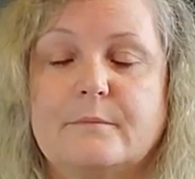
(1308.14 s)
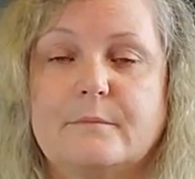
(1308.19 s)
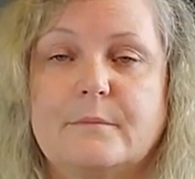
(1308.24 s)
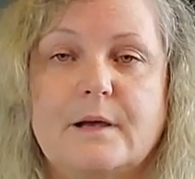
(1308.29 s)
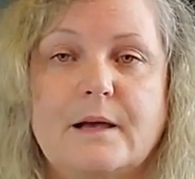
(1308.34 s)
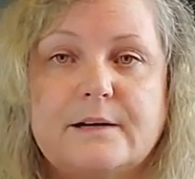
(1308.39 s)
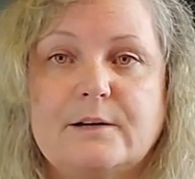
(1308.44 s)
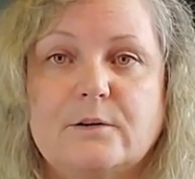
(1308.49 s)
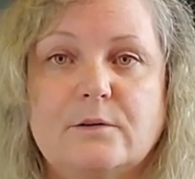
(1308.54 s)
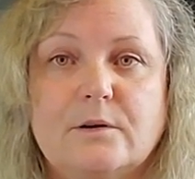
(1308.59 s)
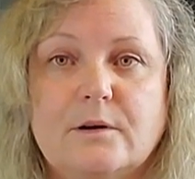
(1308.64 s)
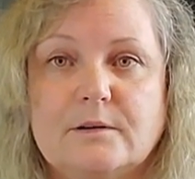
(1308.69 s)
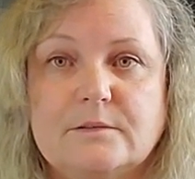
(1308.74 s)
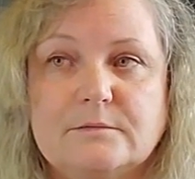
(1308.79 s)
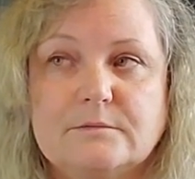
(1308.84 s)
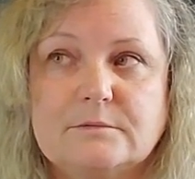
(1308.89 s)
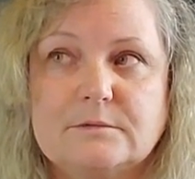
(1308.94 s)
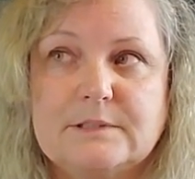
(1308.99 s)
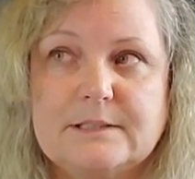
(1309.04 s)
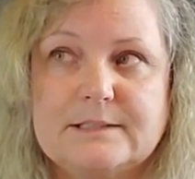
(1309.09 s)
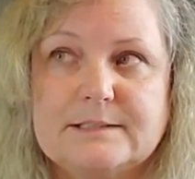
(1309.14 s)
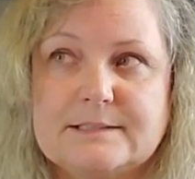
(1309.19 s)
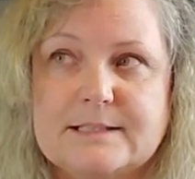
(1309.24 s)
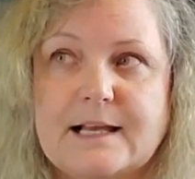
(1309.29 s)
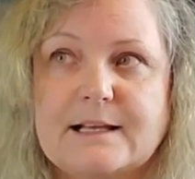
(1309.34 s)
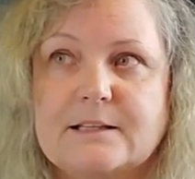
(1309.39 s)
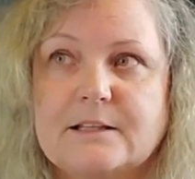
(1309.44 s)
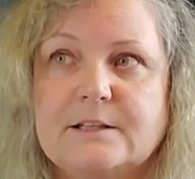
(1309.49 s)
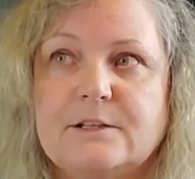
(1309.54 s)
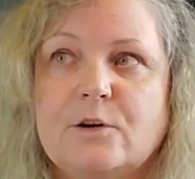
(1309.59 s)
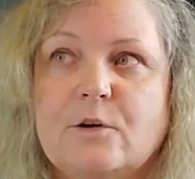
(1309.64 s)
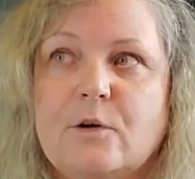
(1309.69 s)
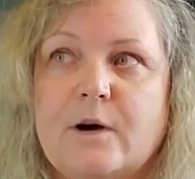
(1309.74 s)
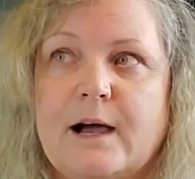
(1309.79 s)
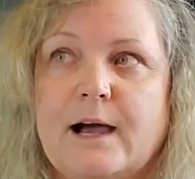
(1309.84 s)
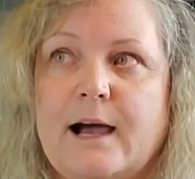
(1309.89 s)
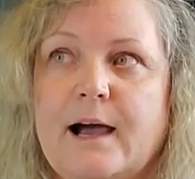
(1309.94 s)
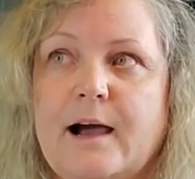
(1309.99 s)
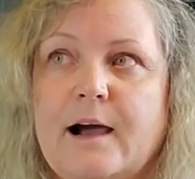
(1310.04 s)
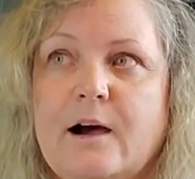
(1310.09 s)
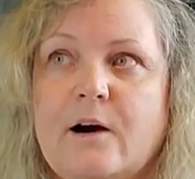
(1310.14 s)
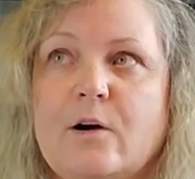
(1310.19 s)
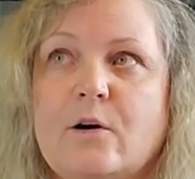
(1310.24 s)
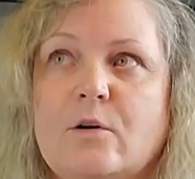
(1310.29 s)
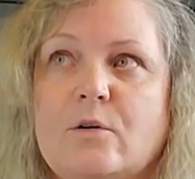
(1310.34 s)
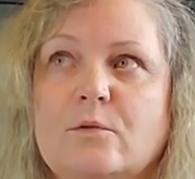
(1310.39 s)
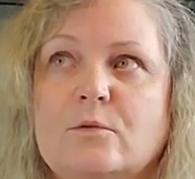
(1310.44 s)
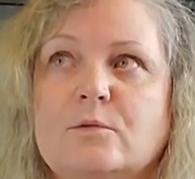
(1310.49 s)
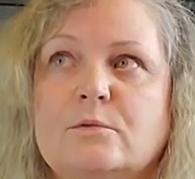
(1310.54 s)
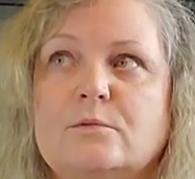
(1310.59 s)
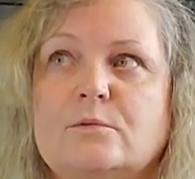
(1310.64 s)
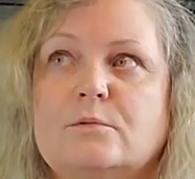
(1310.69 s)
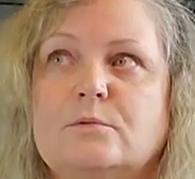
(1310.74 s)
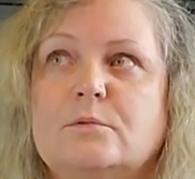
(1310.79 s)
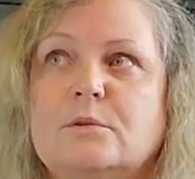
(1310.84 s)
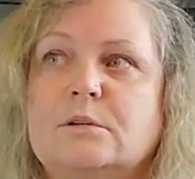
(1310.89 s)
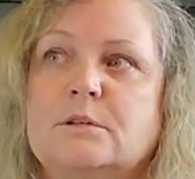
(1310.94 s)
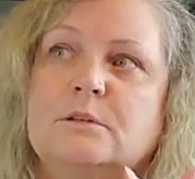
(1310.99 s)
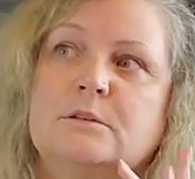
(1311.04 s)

I don't exactly know how